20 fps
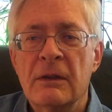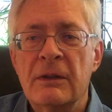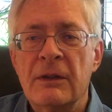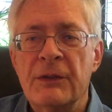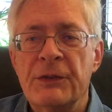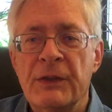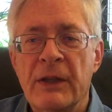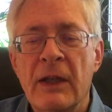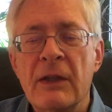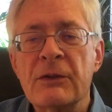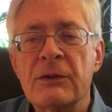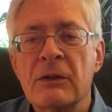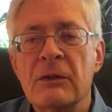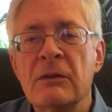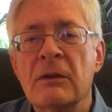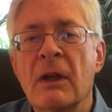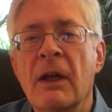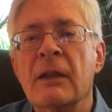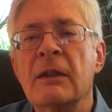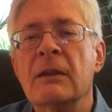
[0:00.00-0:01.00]
Disaster
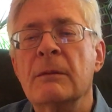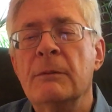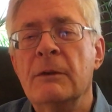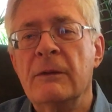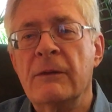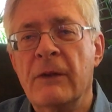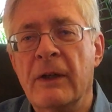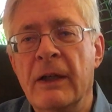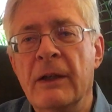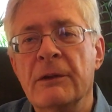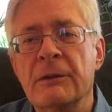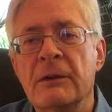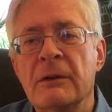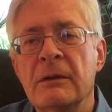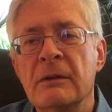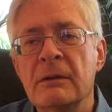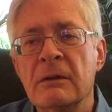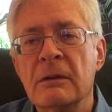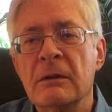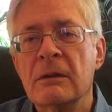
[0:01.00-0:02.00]
not to be found.
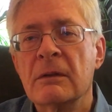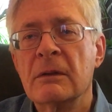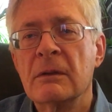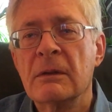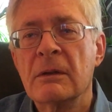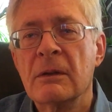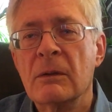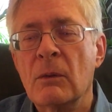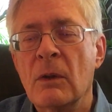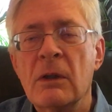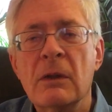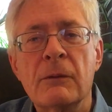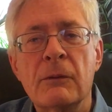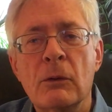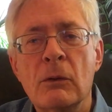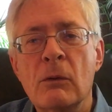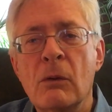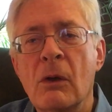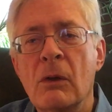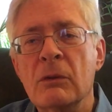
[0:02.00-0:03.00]

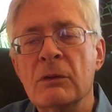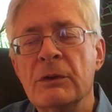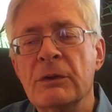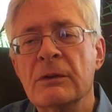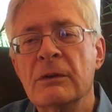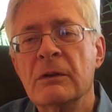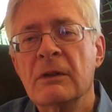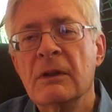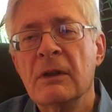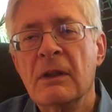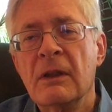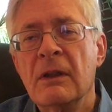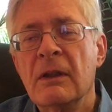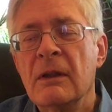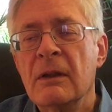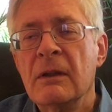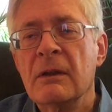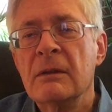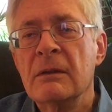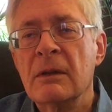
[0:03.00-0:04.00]
Wonderful quote.
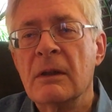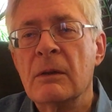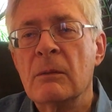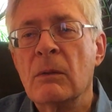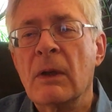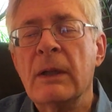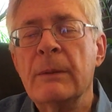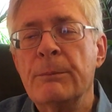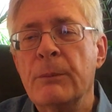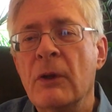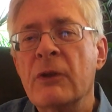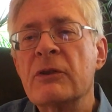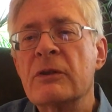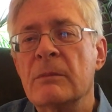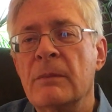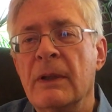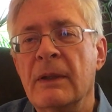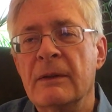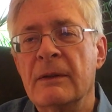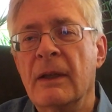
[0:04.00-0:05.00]
You could write books
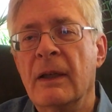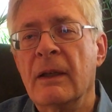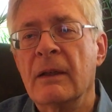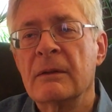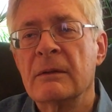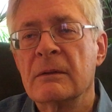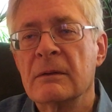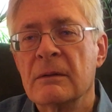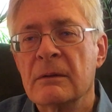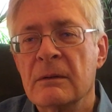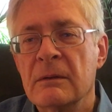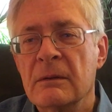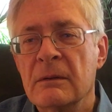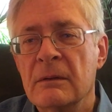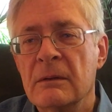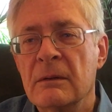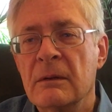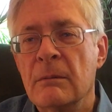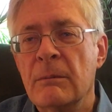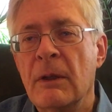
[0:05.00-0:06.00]
about that,
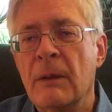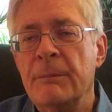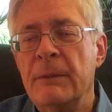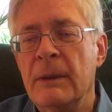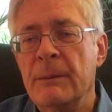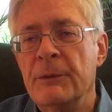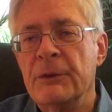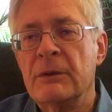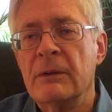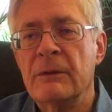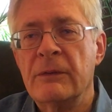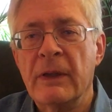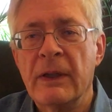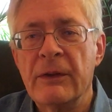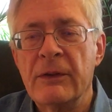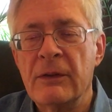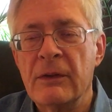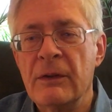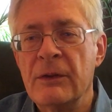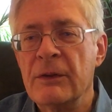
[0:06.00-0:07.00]
about people's
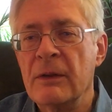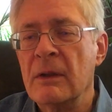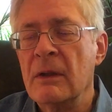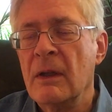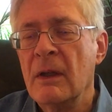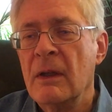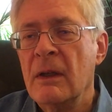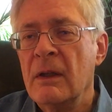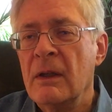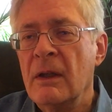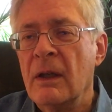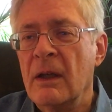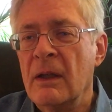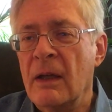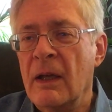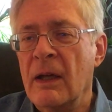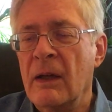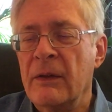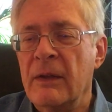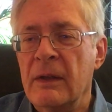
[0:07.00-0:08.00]
defenses
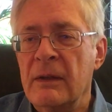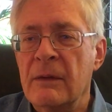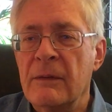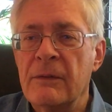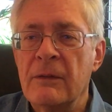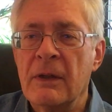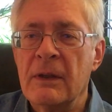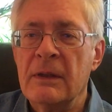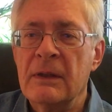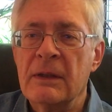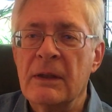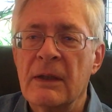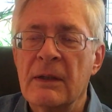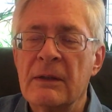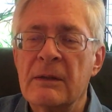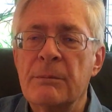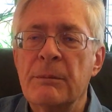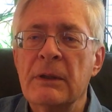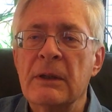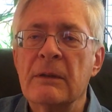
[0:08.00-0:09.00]
and how they defend
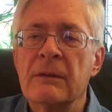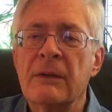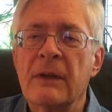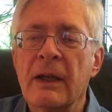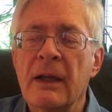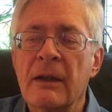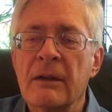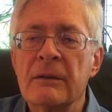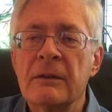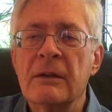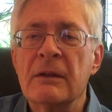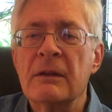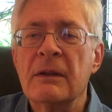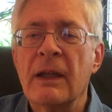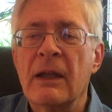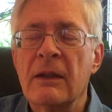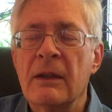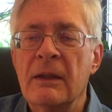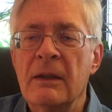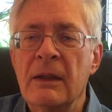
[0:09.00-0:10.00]
against being found and
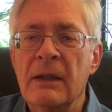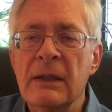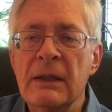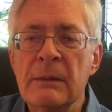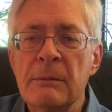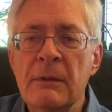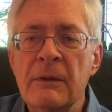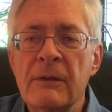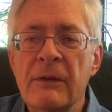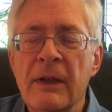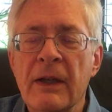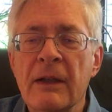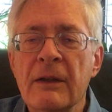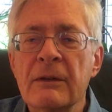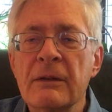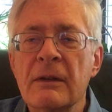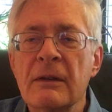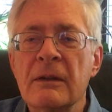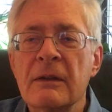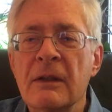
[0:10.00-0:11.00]
how they need to be
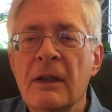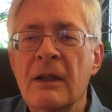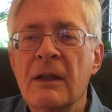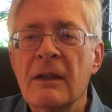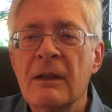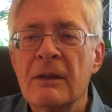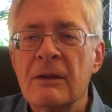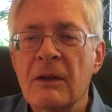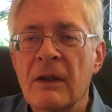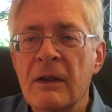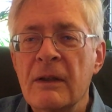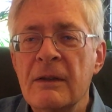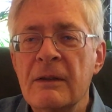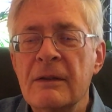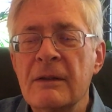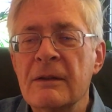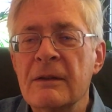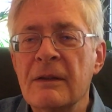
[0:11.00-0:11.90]
found, right?